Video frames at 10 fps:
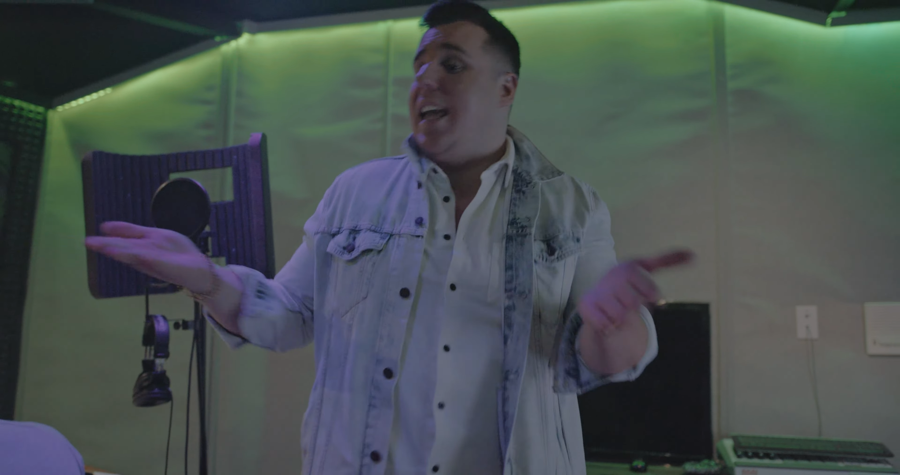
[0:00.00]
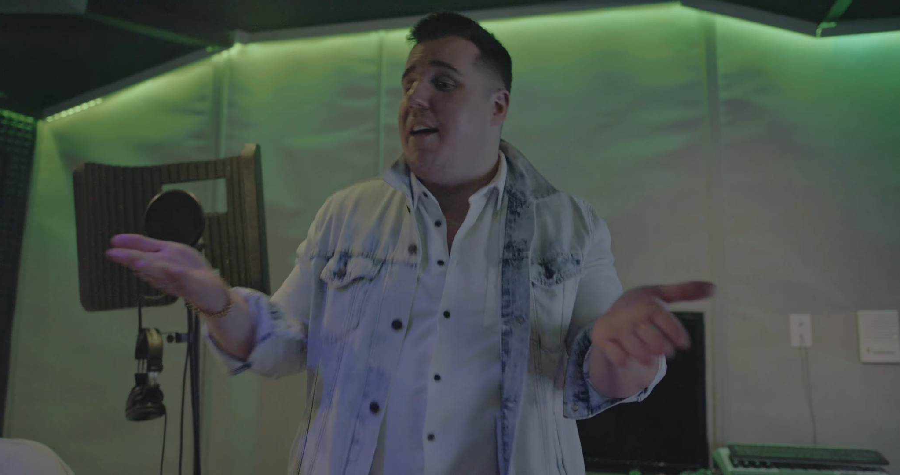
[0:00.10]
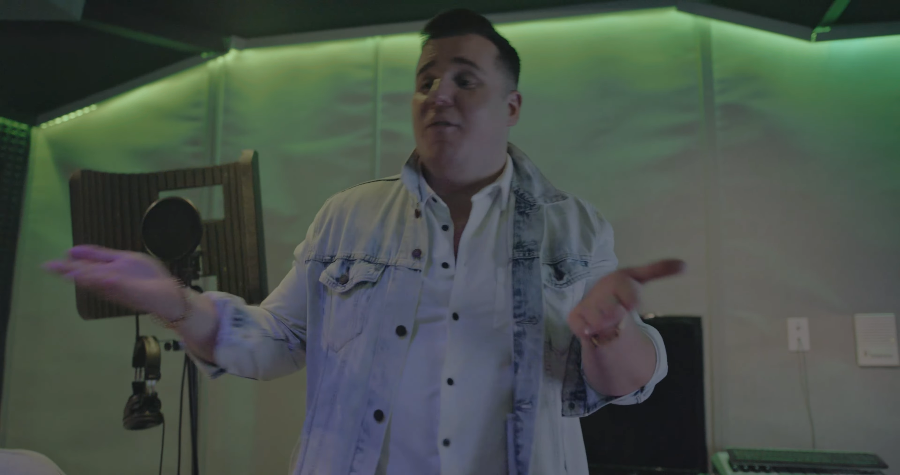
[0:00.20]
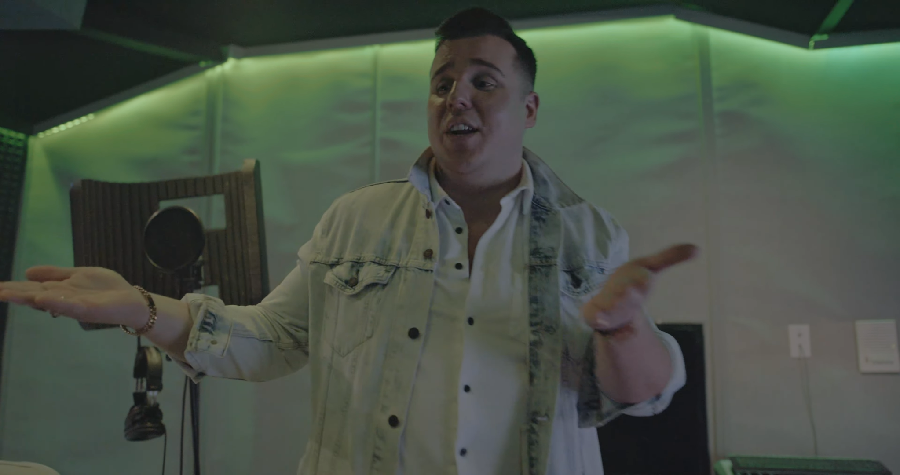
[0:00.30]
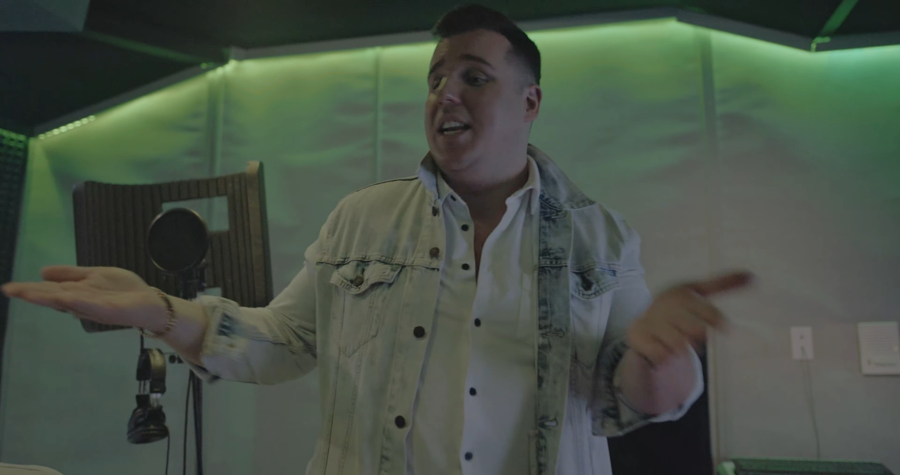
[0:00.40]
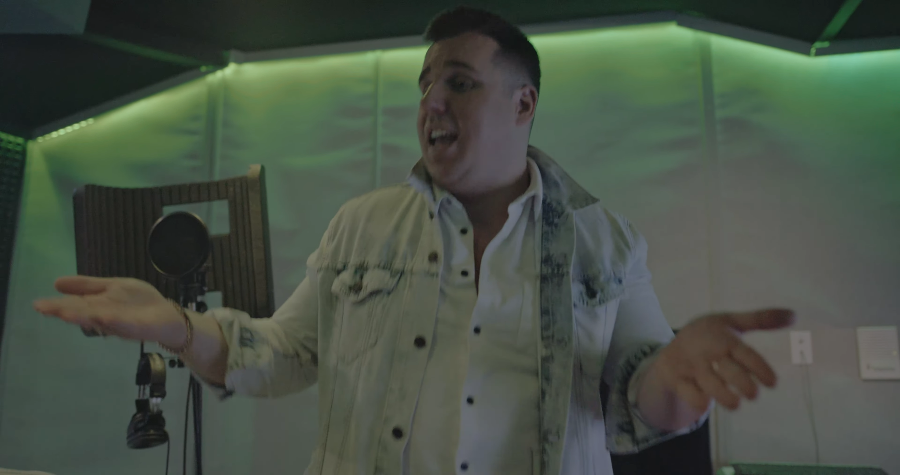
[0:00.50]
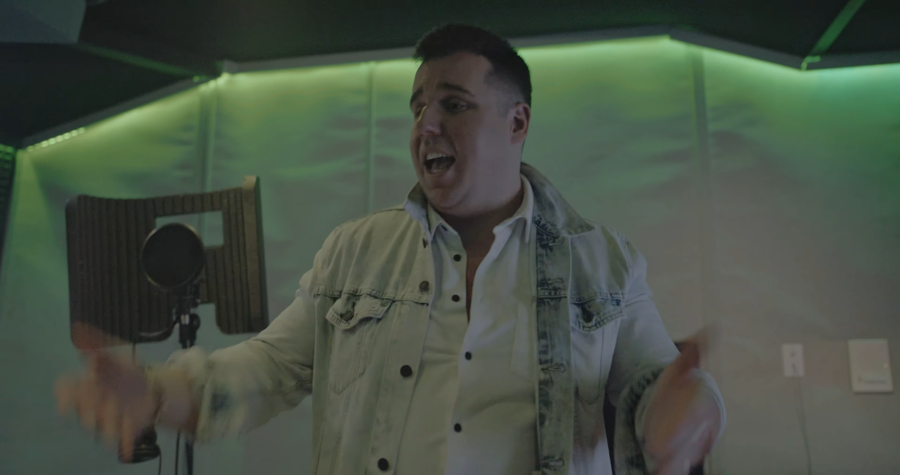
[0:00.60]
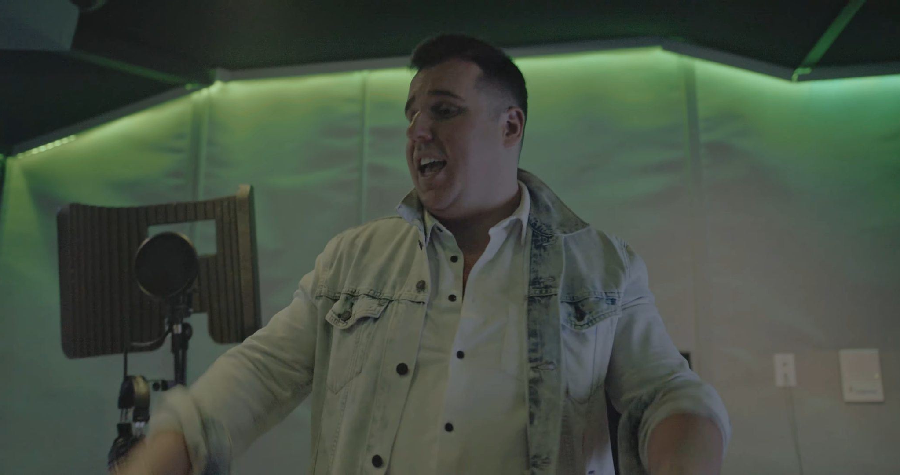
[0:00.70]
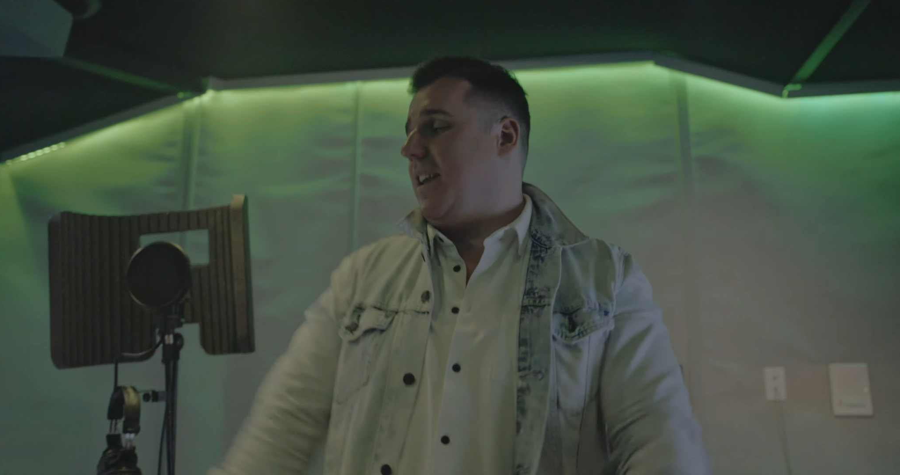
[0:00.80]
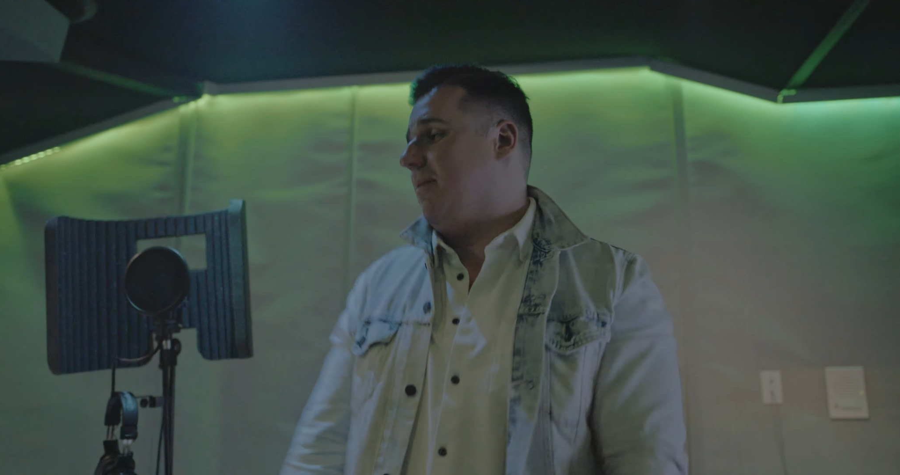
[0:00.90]
every
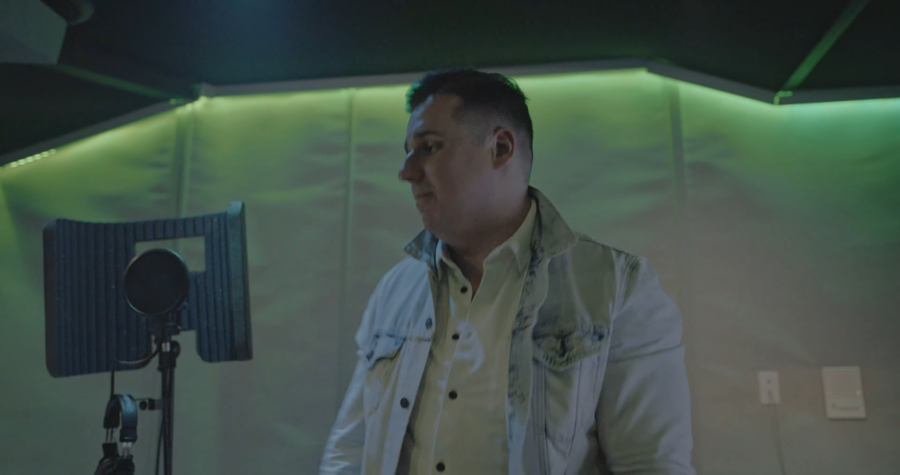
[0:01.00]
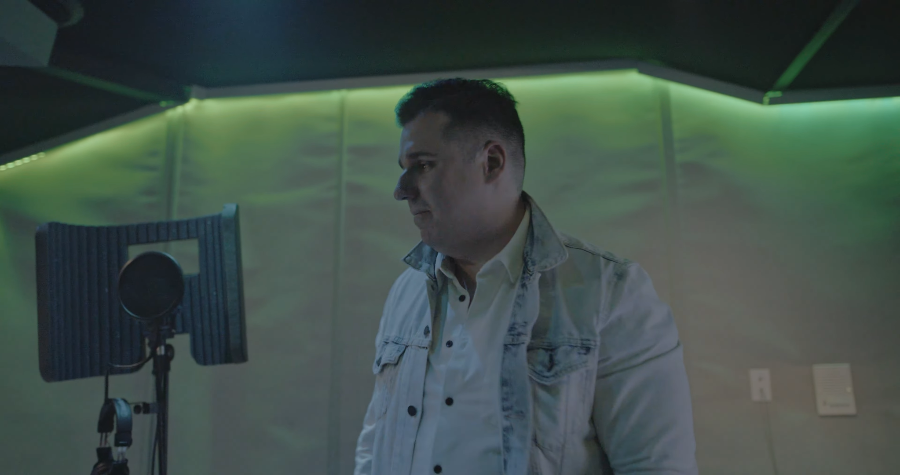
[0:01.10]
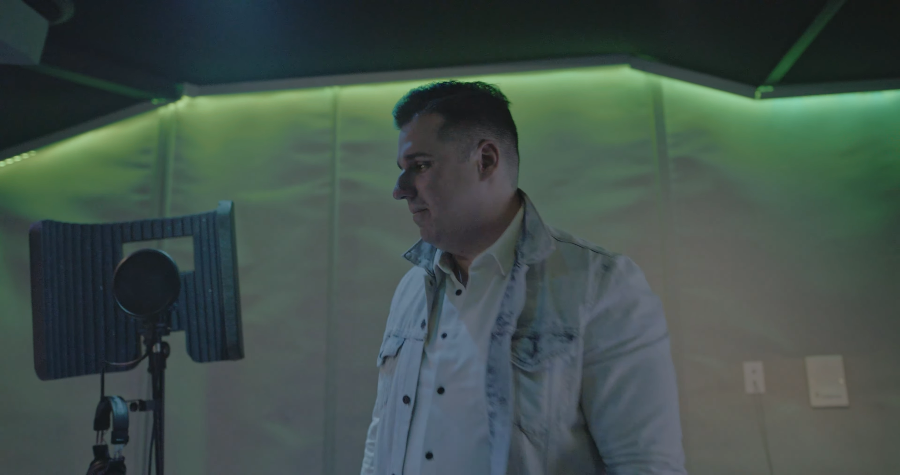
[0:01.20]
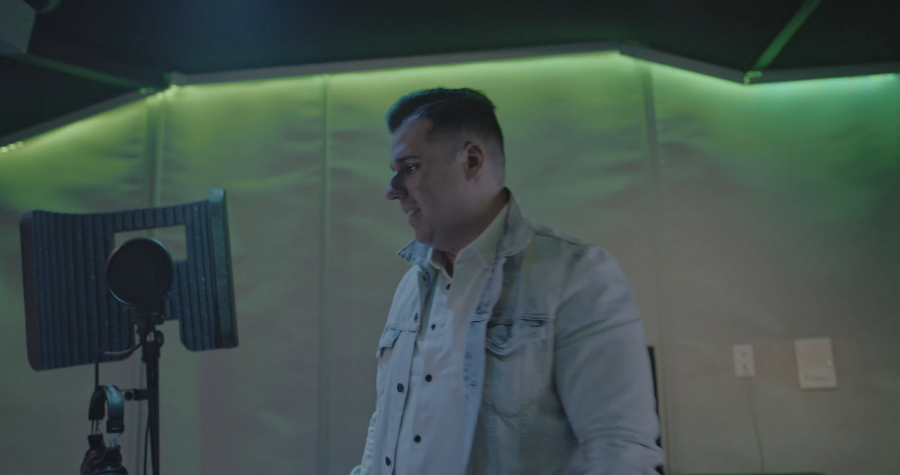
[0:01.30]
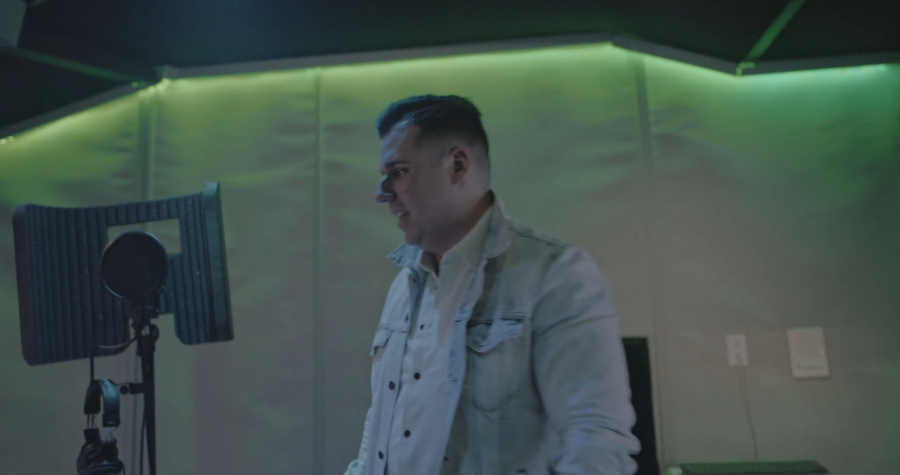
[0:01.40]
day.